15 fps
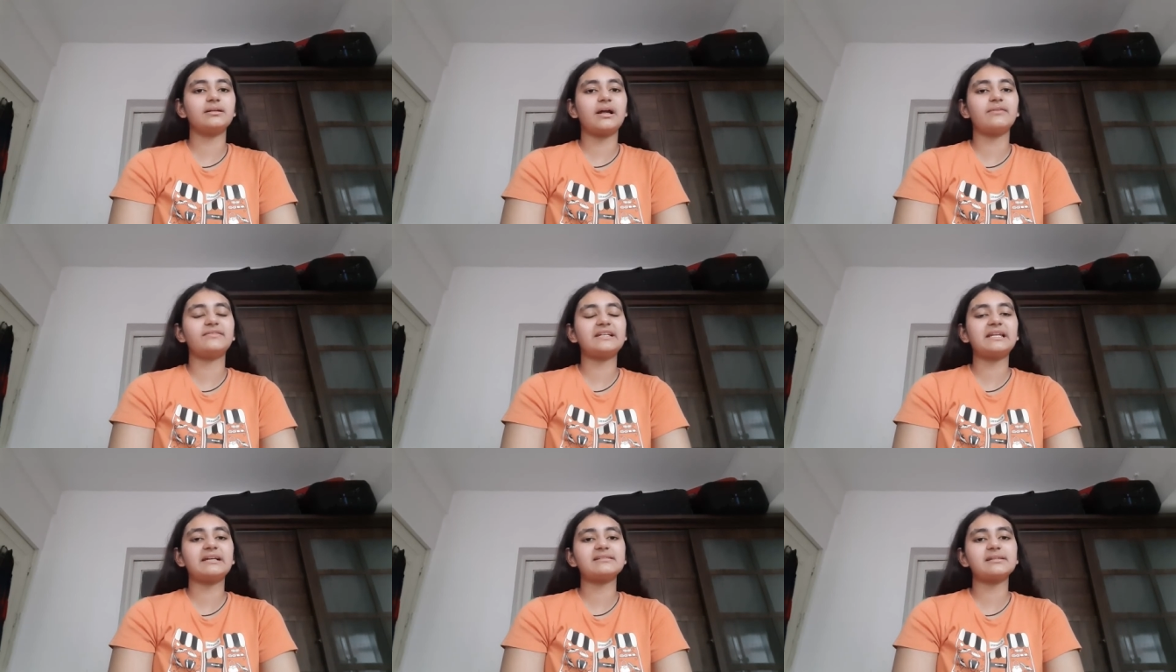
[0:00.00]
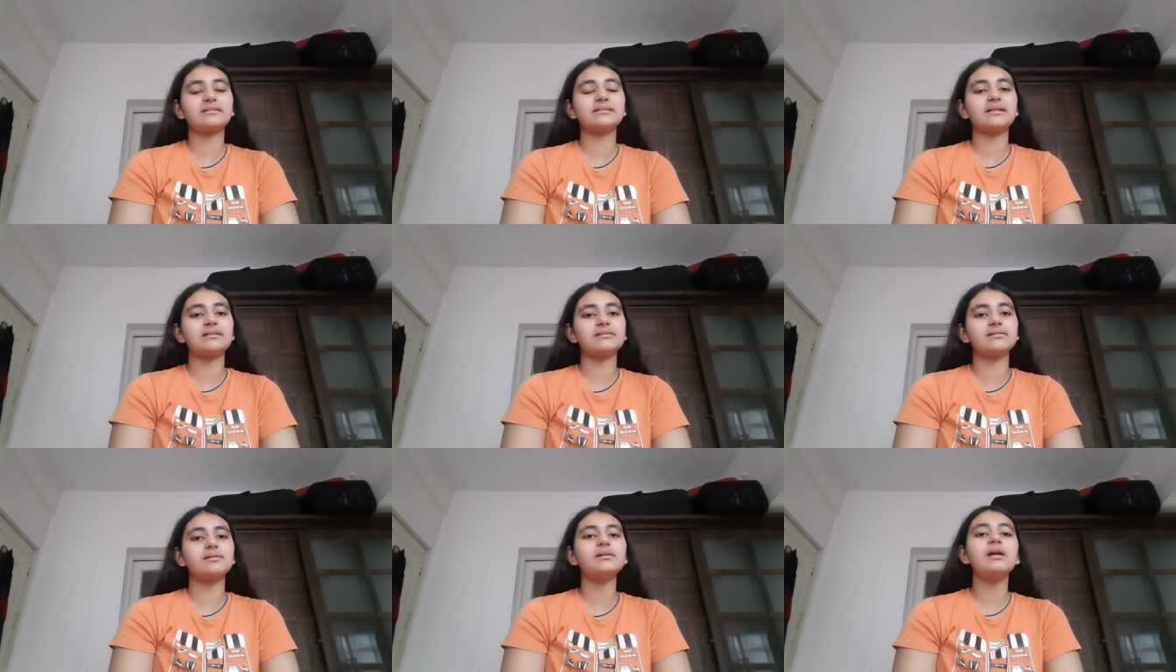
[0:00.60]
after lexa
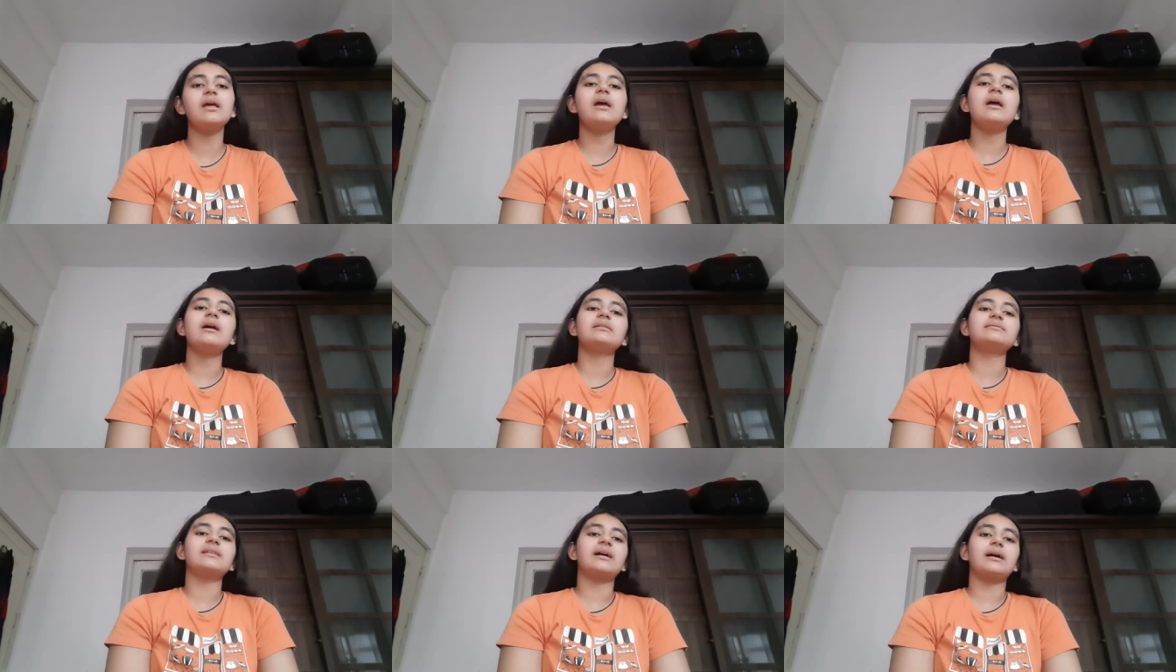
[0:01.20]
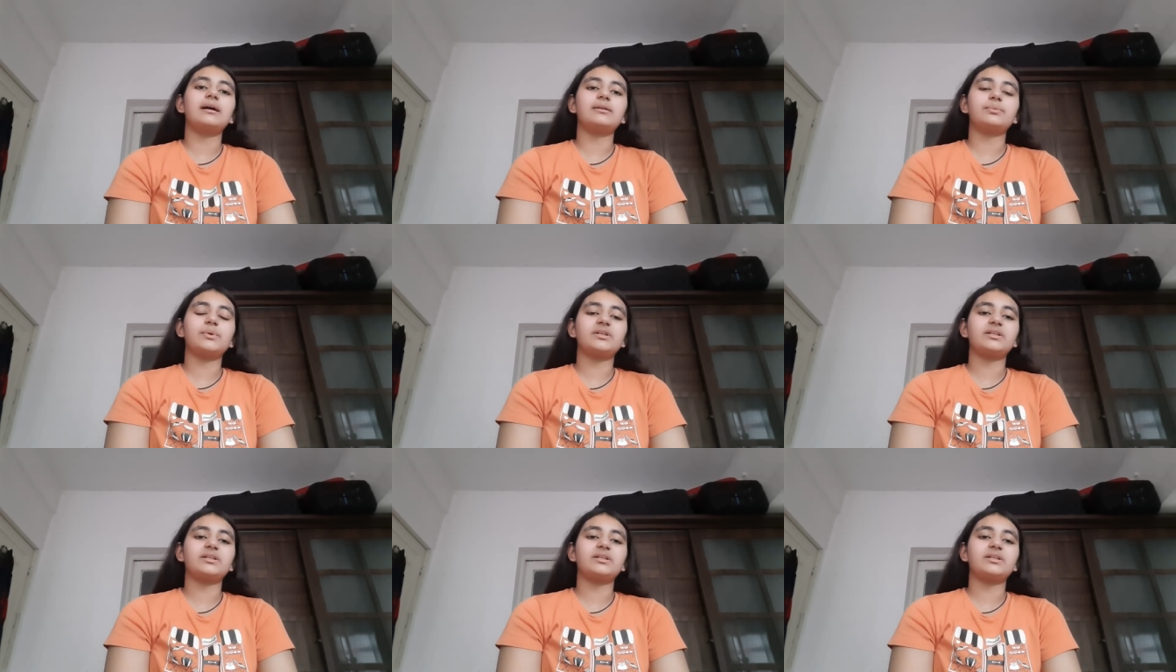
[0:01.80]
tells her that